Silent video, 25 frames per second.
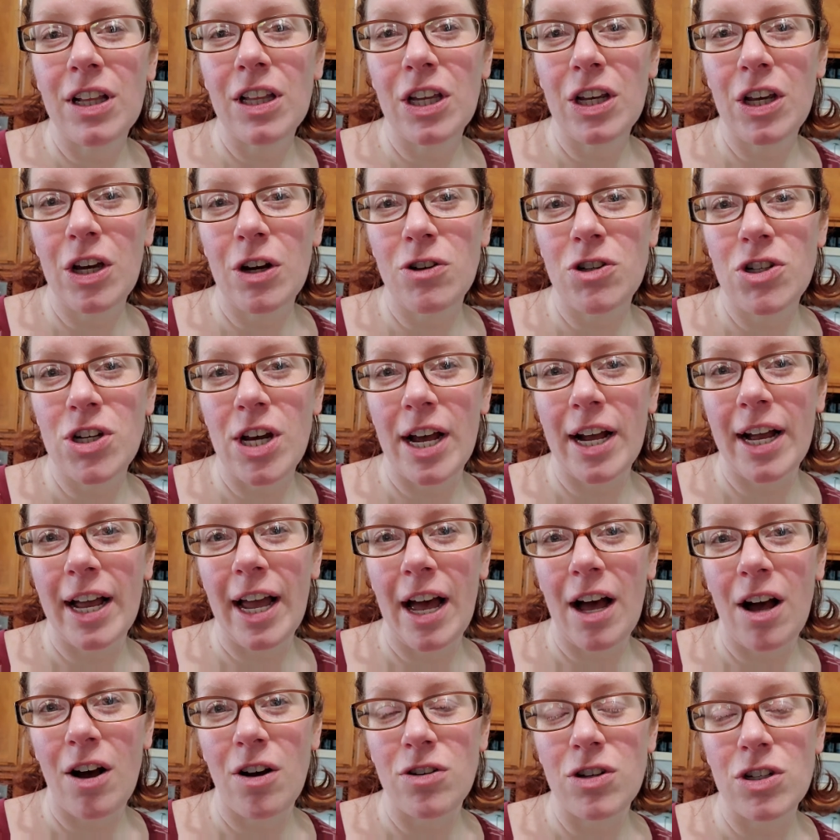go check
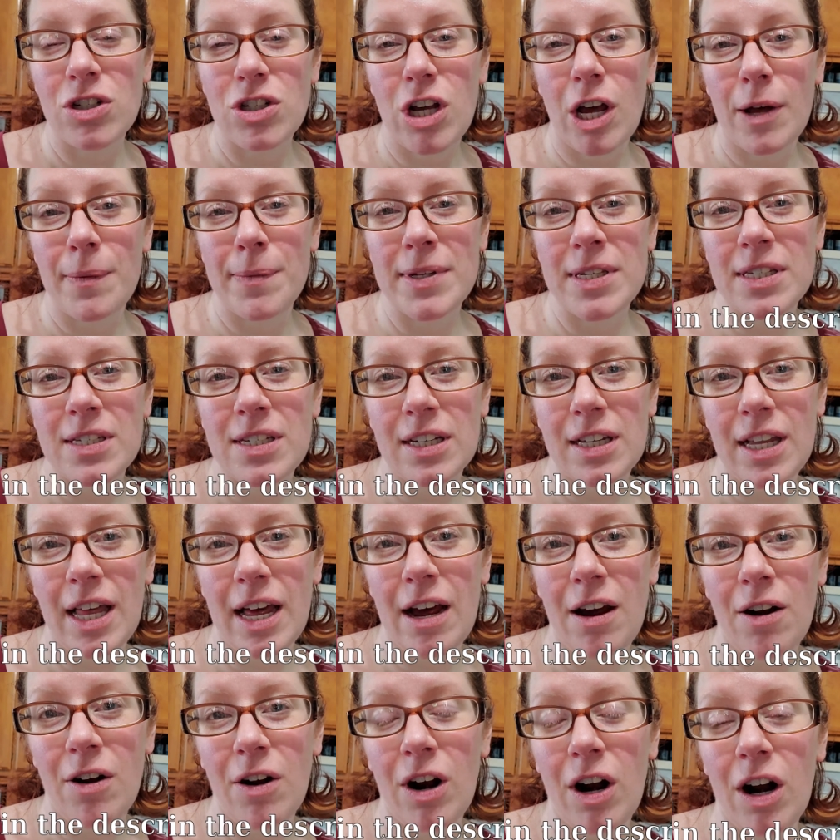out Thomas
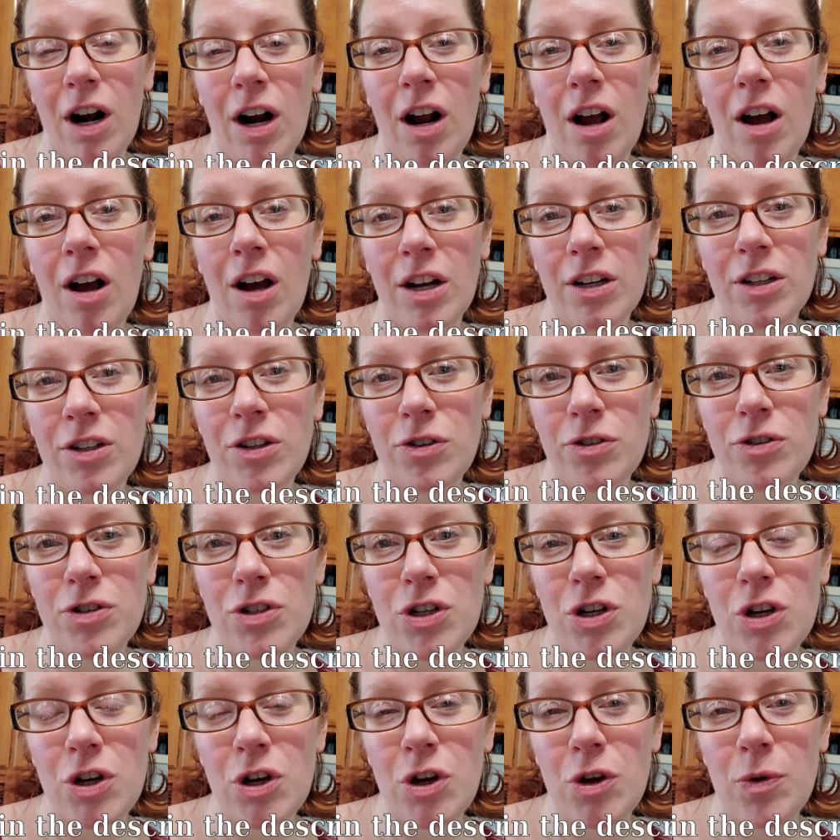DeLauer on
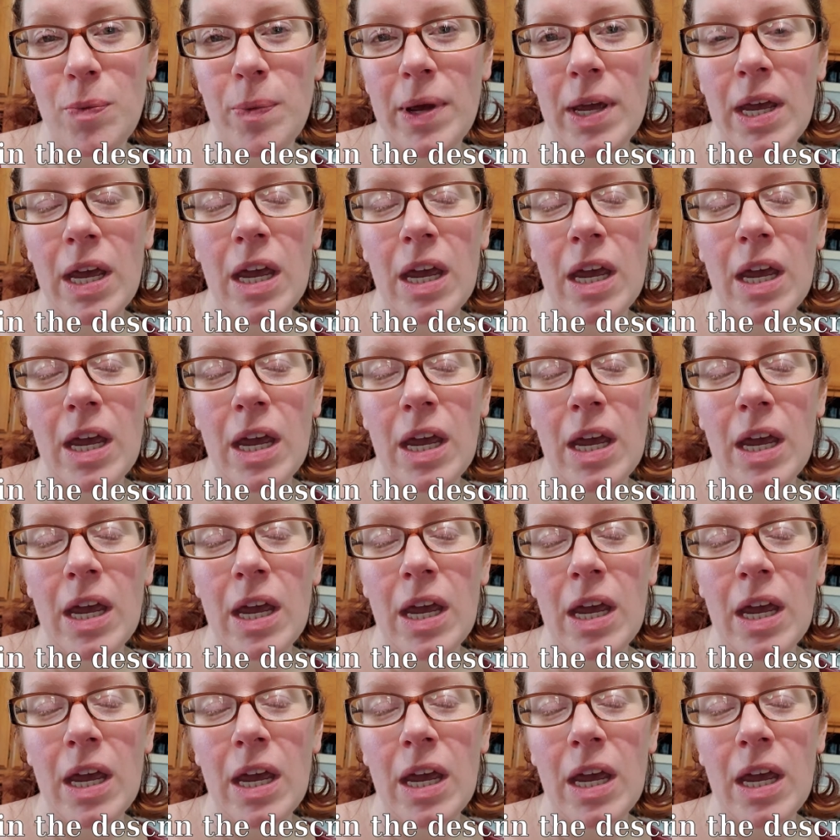YouTube.